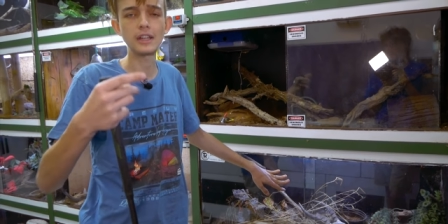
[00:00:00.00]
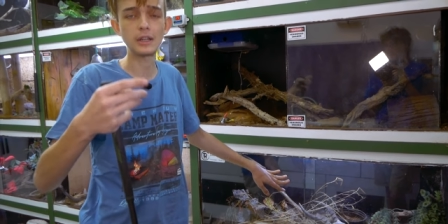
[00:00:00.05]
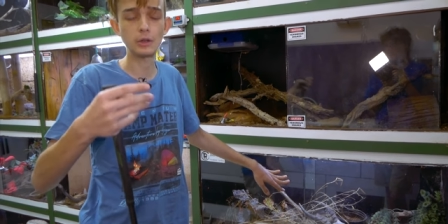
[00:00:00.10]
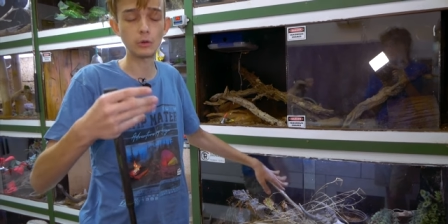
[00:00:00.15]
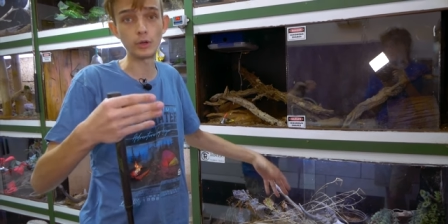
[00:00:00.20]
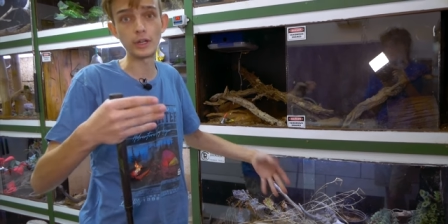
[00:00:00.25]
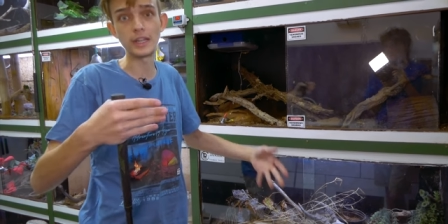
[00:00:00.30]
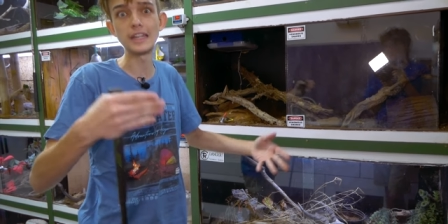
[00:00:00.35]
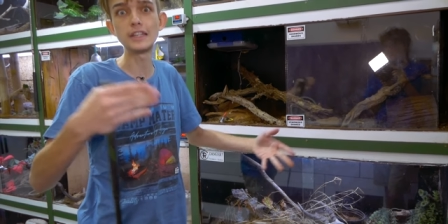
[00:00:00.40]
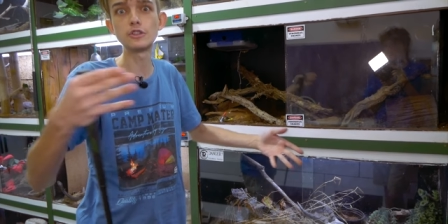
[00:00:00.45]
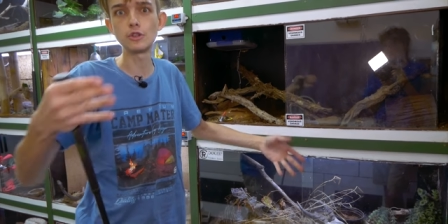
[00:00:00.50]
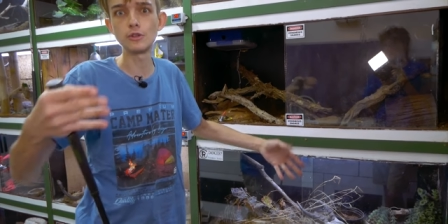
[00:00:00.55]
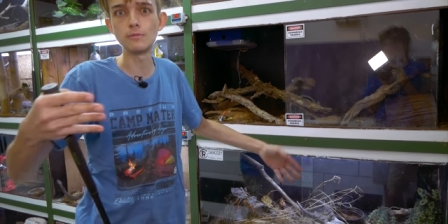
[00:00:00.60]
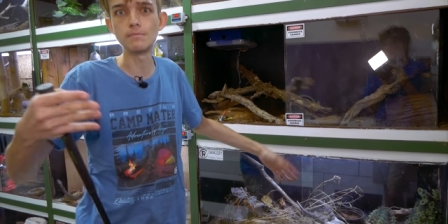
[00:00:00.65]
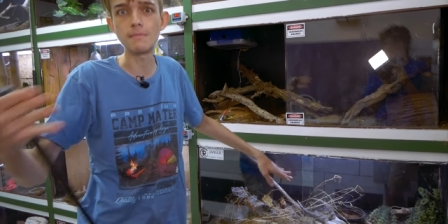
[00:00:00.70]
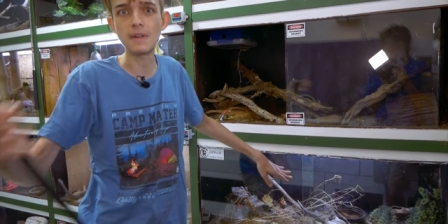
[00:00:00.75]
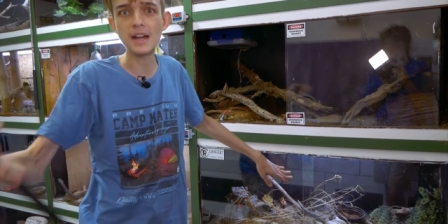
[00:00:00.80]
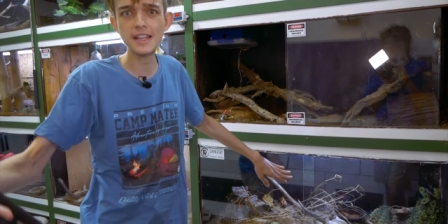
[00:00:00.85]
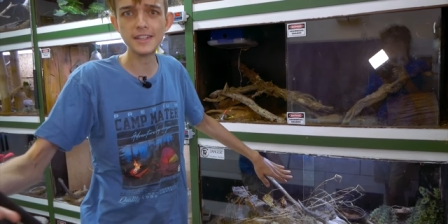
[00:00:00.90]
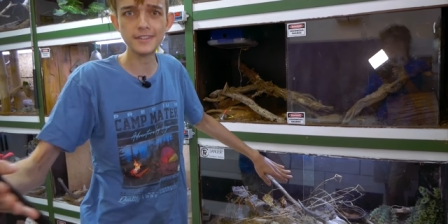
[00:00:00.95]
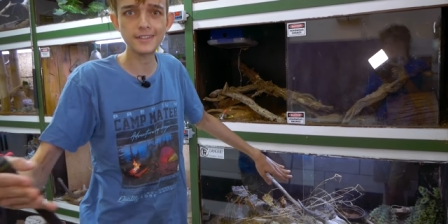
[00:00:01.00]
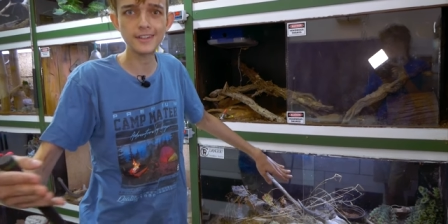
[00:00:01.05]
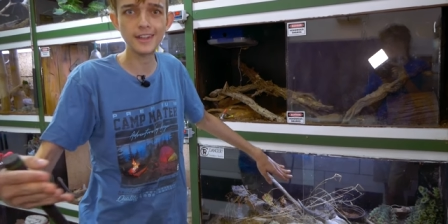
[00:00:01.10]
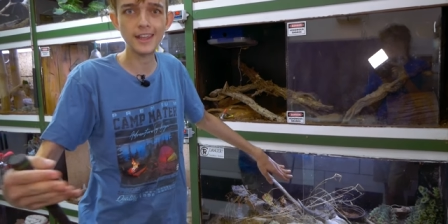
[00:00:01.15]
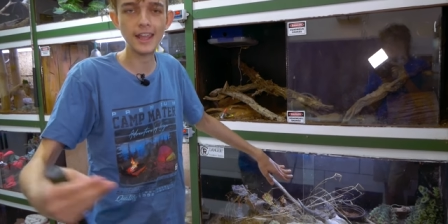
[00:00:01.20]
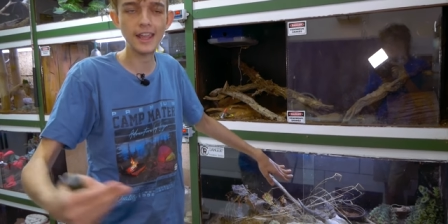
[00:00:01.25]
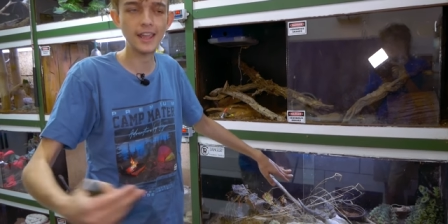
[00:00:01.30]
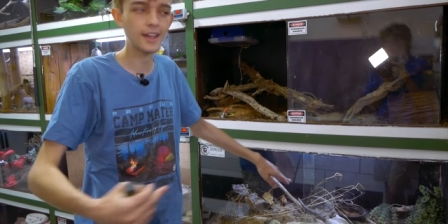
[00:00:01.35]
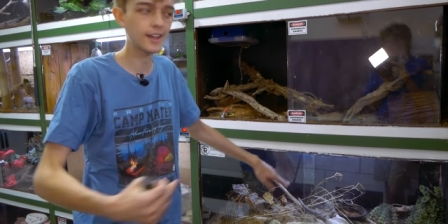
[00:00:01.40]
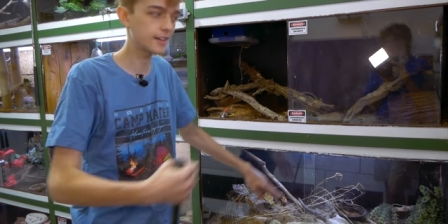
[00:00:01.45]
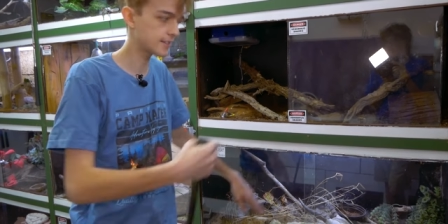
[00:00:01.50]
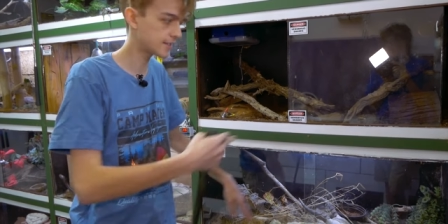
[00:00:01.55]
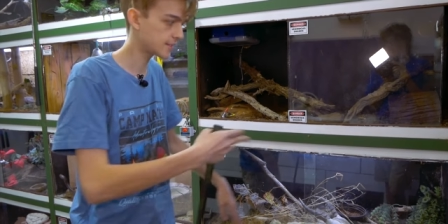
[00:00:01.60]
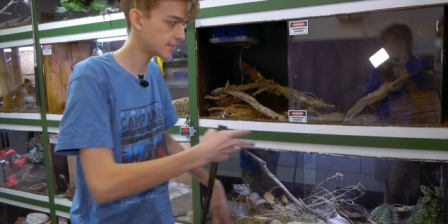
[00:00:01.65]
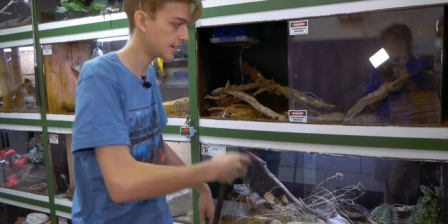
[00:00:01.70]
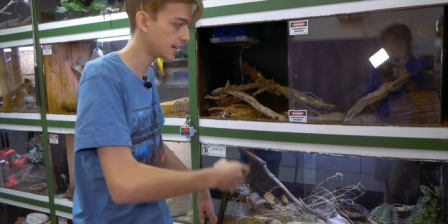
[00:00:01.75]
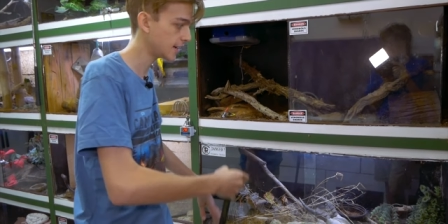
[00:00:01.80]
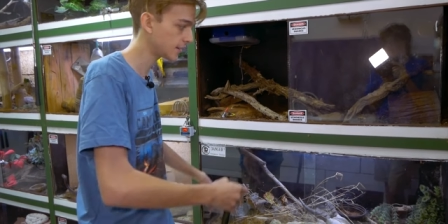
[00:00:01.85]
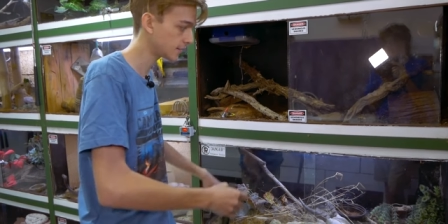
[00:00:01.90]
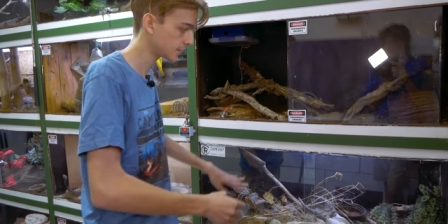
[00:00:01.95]
or into musth and
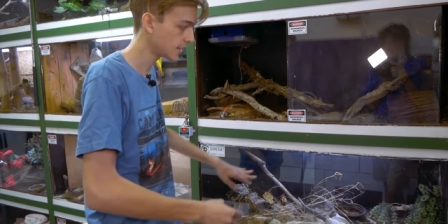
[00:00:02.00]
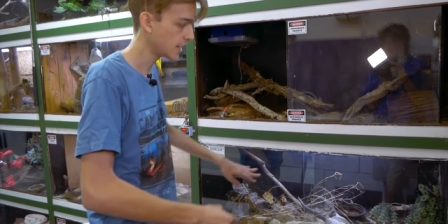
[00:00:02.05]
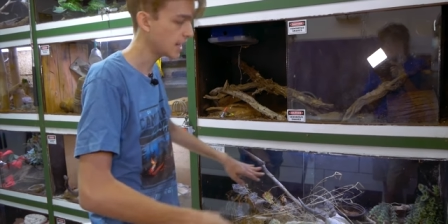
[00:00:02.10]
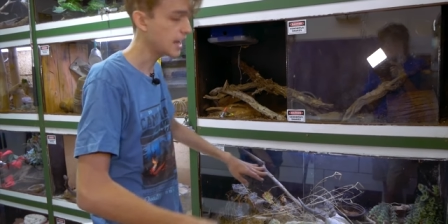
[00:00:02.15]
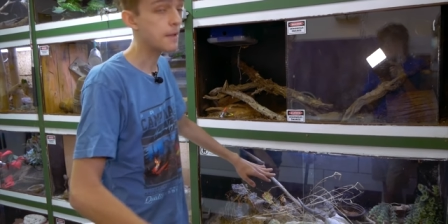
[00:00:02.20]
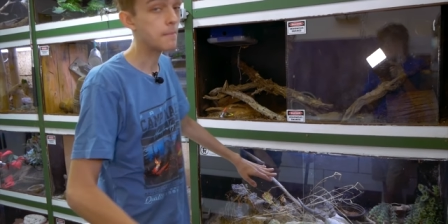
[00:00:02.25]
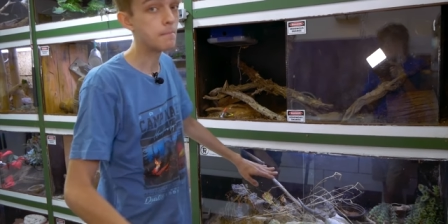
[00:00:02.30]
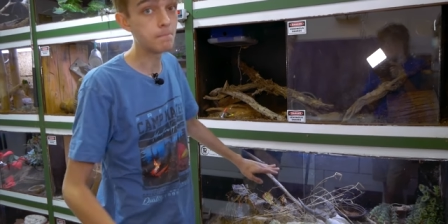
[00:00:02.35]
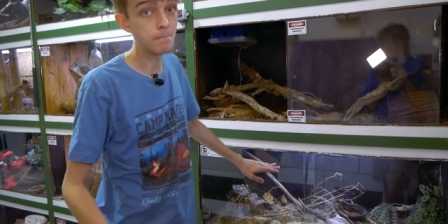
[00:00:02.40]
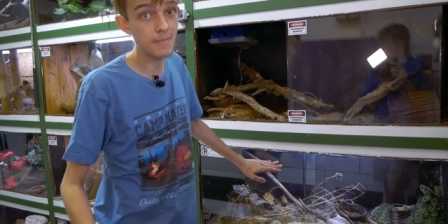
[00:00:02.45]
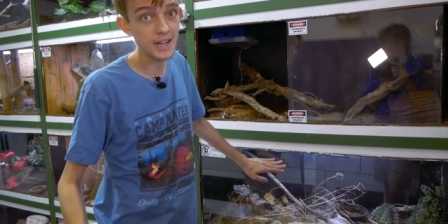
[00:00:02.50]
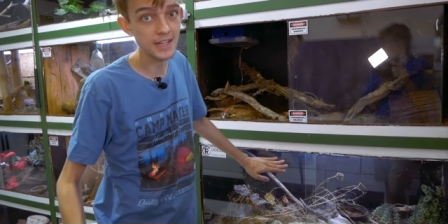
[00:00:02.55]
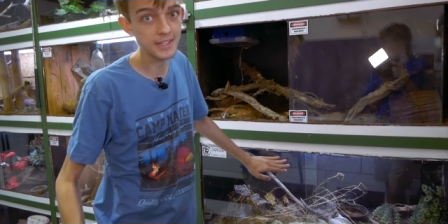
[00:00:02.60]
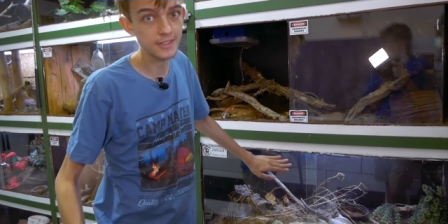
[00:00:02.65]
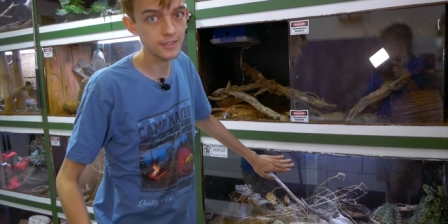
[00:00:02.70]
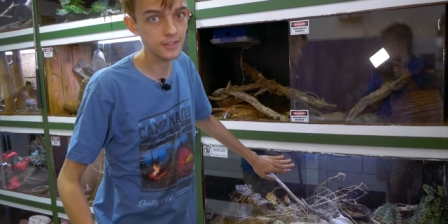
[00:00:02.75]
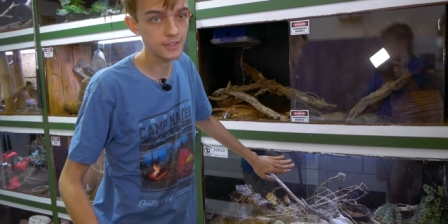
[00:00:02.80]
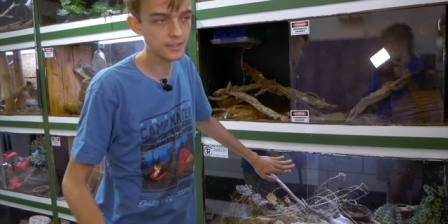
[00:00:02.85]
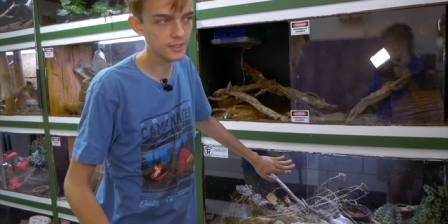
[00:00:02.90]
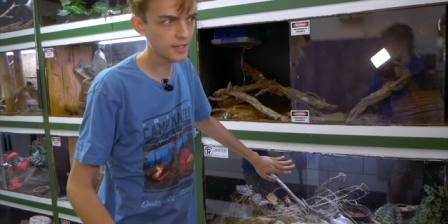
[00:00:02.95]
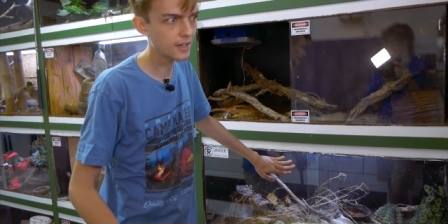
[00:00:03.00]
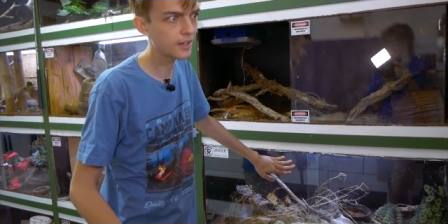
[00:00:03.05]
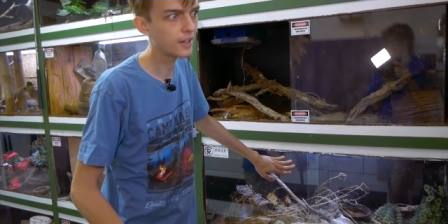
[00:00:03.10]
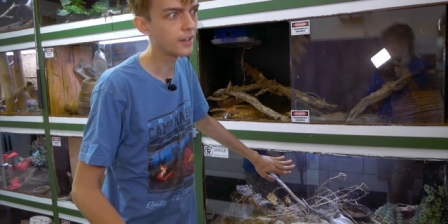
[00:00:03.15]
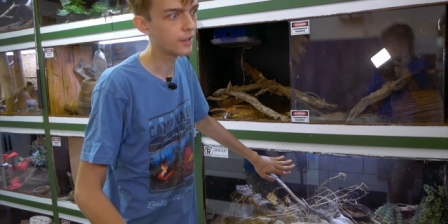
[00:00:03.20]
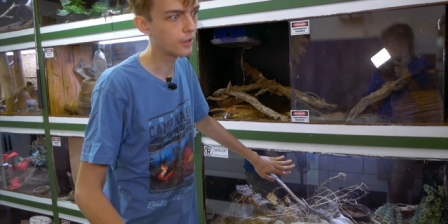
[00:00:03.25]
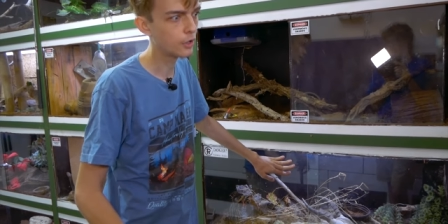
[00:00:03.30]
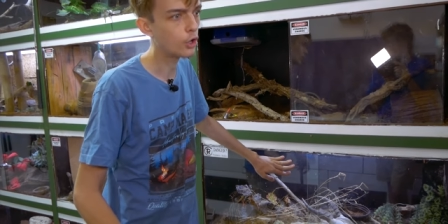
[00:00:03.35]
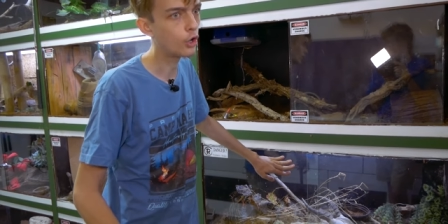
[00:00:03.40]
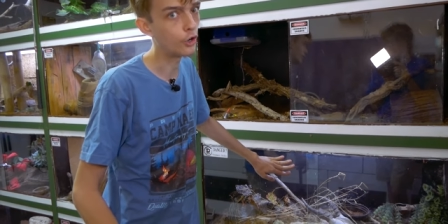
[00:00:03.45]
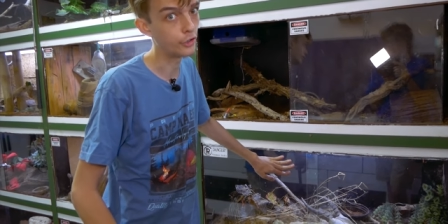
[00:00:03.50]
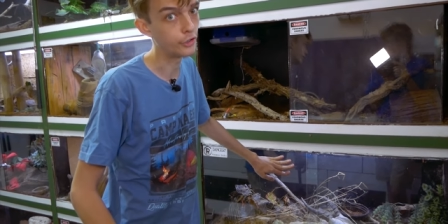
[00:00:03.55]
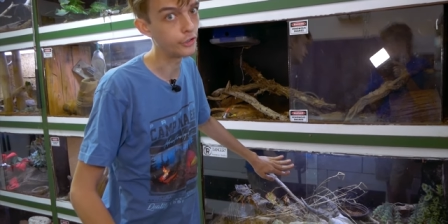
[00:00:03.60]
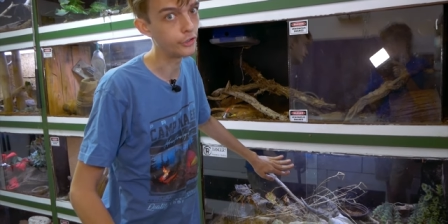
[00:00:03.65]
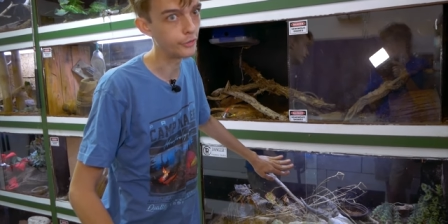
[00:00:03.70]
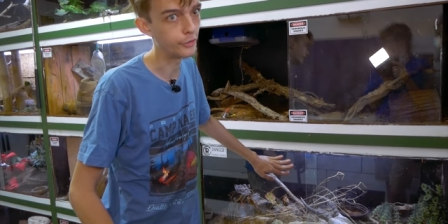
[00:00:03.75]
snakes musk on